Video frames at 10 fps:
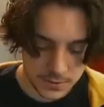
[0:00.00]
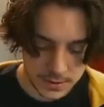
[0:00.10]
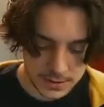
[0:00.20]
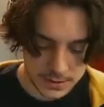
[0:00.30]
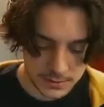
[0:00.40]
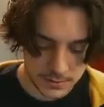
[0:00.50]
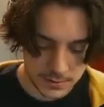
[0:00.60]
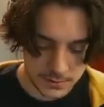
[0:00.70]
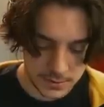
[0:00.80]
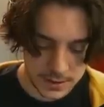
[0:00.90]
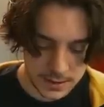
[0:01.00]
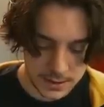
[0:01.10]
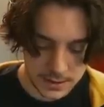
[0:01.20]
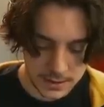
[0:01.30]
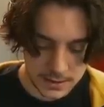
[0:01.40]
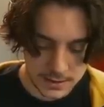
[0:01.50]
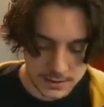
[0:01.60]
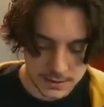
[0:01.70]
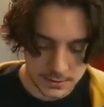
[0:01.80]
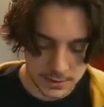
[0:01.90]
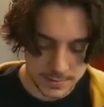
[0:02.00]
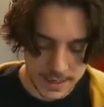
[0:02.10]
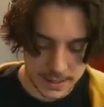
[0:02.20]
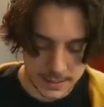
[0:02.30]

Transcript: One, two, three, two, back.